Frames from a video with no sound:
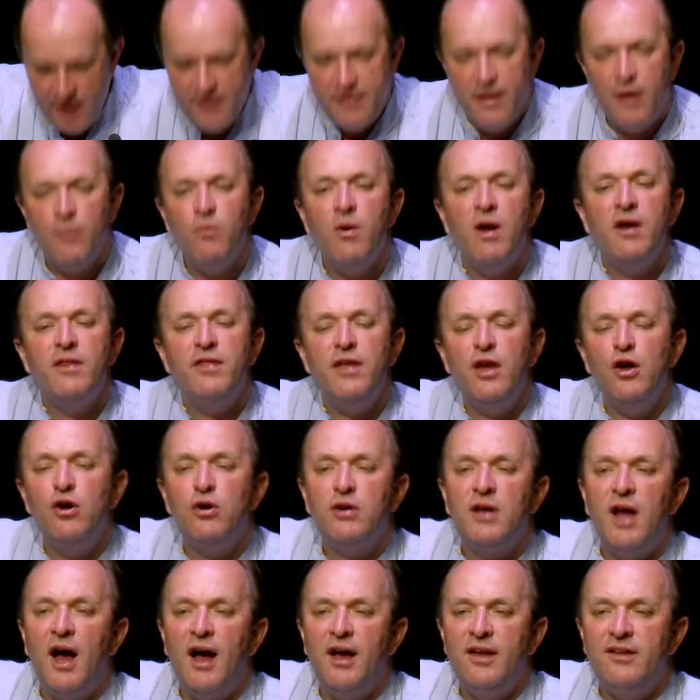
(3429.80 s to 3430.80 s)
Then one of the
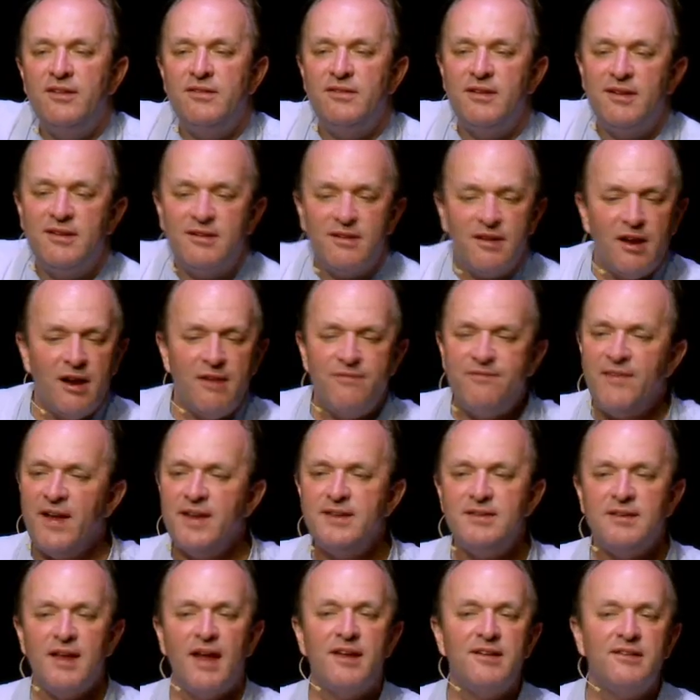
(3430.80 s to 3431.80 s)
old guys, these kind of
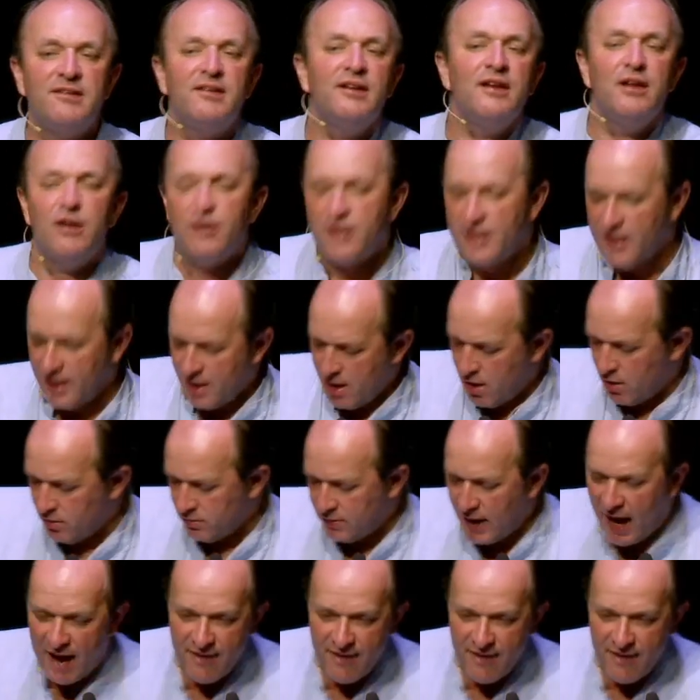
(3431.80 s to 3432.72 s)
fantastic looking old